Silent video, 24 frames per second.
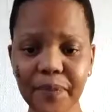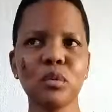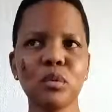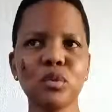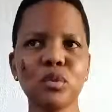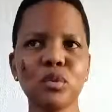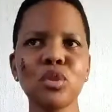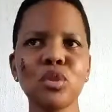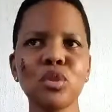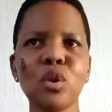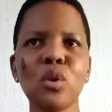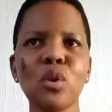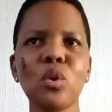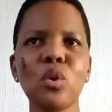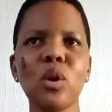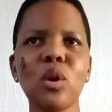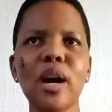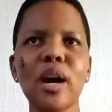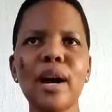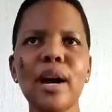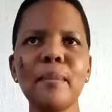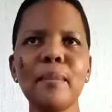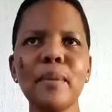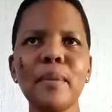Yeah.
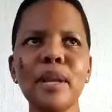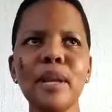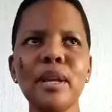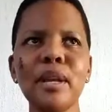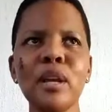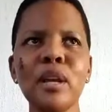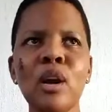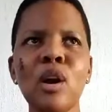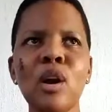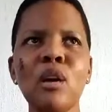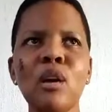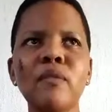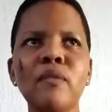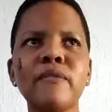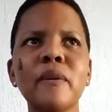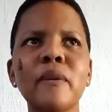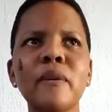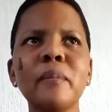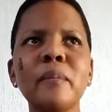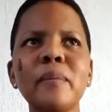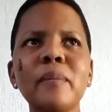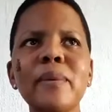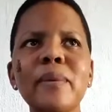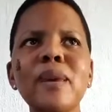So, I
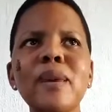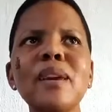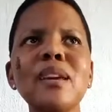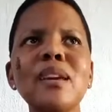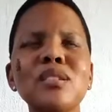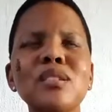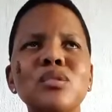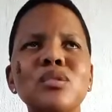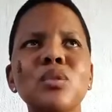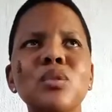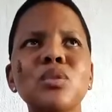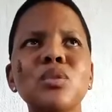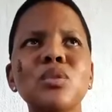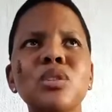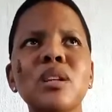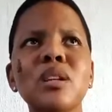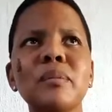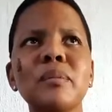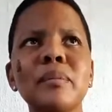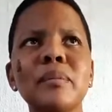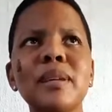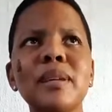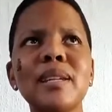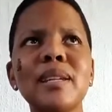mean, for me,
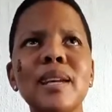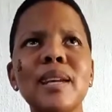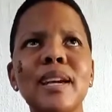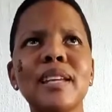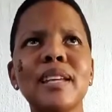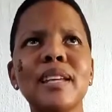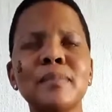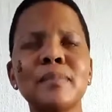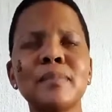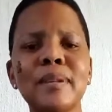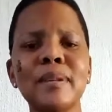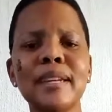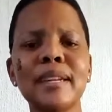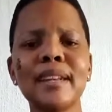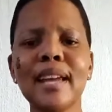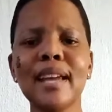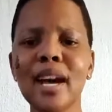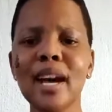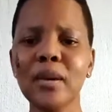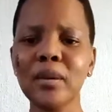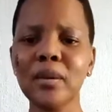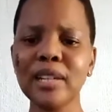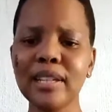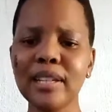social media has
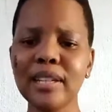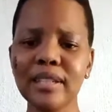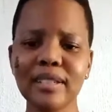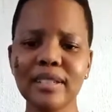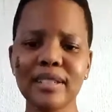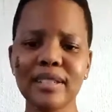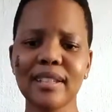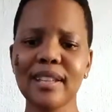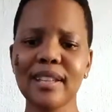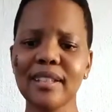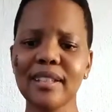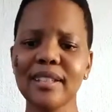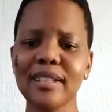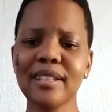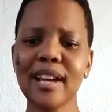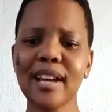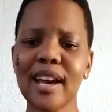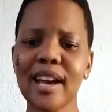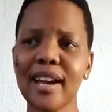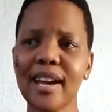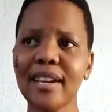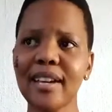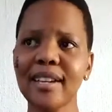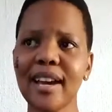been an outlet that
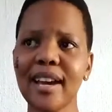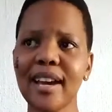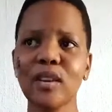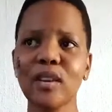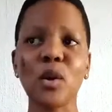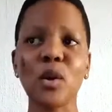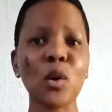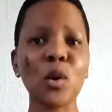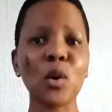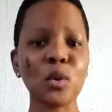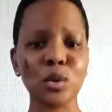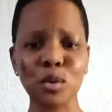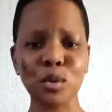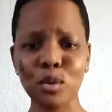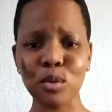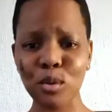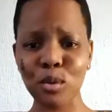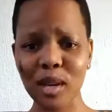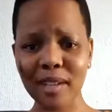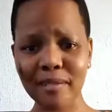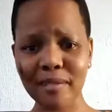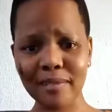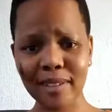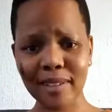I go
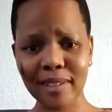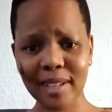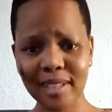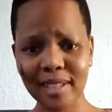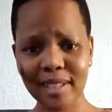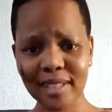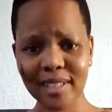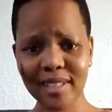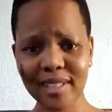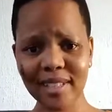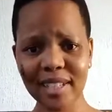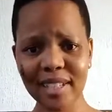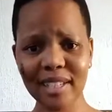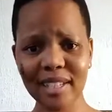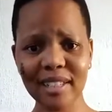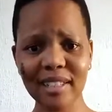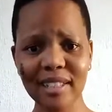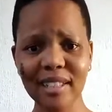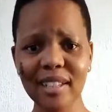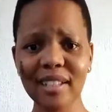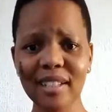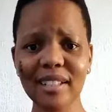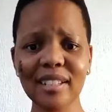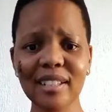to and vent,
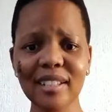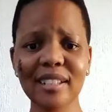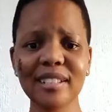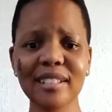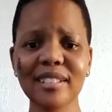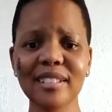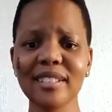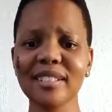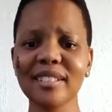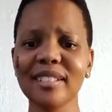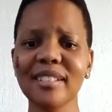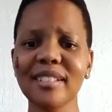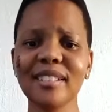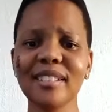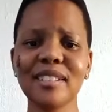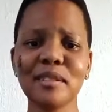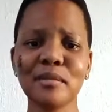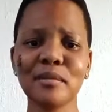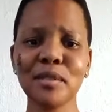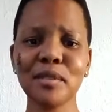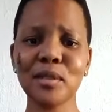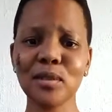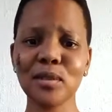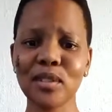and then
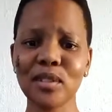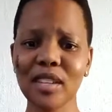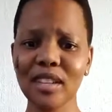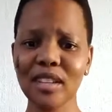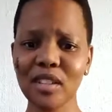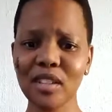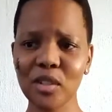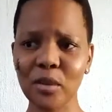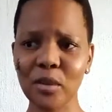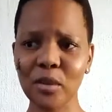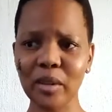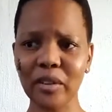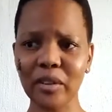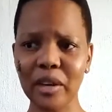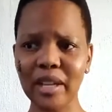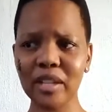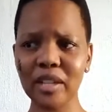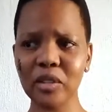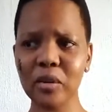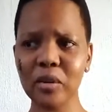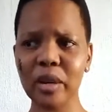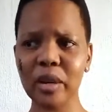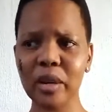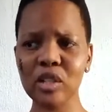the videos
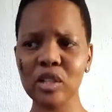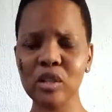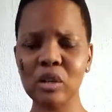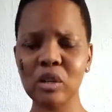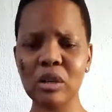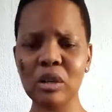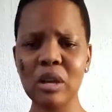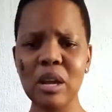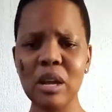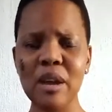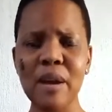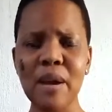gain traction.